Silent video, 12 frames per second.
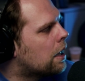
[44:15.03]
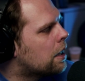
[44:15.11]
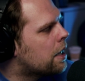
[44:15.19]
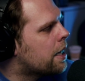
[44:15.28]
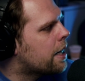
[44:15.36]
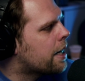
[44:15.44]

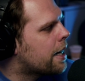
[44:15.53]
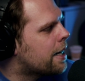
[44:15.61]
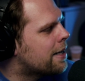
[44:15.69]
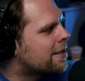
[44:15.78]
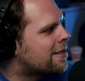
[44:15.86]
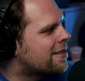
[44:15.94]
It
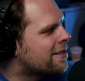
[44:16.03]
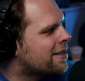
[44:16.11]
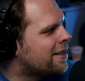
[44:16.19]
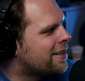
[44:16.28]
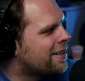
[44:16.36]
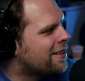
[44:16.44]
has
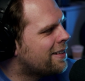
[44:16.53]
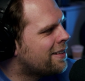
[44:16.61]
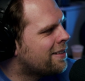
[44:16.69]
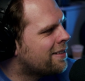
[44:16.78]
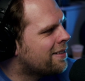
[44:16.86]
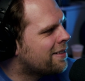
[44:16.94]

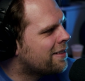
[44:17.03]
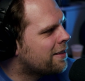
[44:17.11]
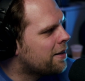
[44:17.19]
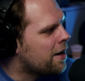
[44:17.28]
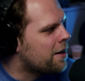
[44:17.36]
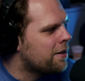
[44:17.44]

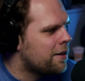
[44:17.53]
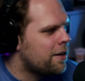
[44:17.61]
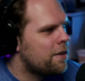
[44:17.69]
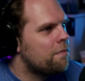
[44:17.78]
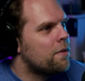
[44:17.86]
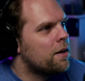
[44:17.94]
an
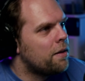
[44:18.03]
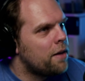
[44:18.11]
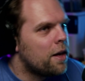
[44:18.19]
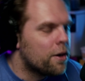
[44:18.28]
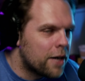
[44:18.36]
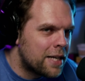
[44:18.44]

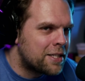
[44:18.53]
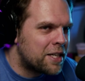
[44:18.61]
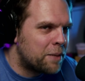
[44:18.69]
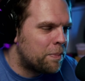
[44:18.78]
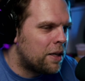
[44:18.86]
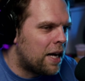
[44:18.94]

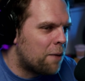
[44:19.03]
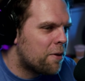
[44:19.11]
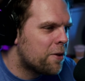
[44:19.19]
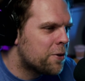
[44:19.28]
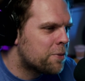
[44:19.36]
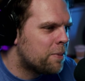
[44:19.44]
interesting plot, one
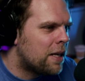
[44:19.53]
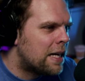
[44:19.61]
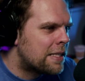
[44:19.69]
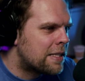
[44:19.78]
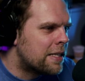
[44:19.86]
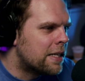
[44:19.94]
of those
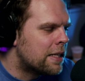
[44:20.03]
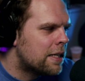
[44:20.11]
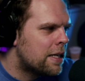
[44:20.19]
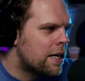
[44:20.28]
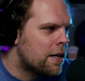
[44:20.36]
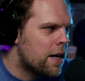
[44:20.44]
plots that
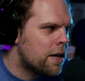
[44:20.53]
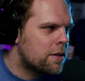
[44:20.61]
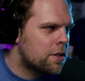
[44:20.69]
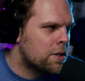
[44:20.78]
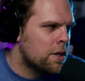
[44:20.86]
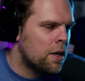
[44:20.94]

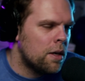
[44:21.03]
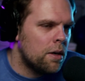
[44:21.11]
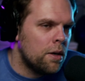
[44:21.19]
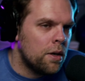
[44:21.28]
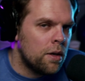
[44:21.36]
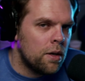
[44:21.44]
it's
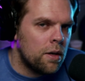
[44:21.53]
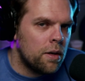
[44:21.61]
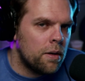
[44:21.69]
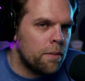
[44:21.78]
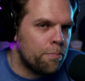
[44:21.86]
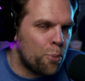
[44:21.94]

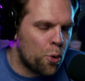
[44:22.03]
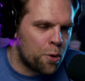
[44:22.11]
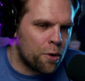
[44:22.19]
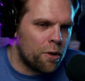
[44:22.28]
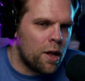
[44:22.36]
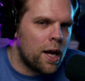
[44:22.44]

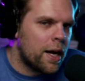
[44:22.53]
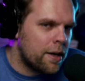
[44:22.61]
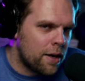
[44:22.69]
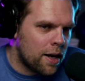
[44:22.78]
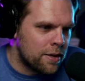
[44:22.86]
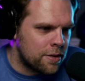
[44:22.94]
borderline
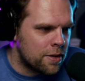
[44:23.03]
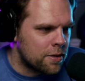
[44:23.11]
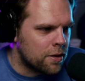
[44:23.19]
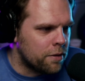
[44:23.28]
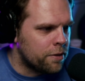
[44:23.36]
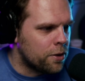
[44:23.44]

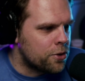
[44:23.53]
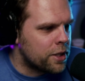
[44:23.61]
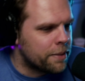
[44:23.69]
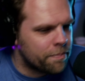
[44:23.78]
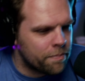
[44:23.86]
nonsensical Fulci.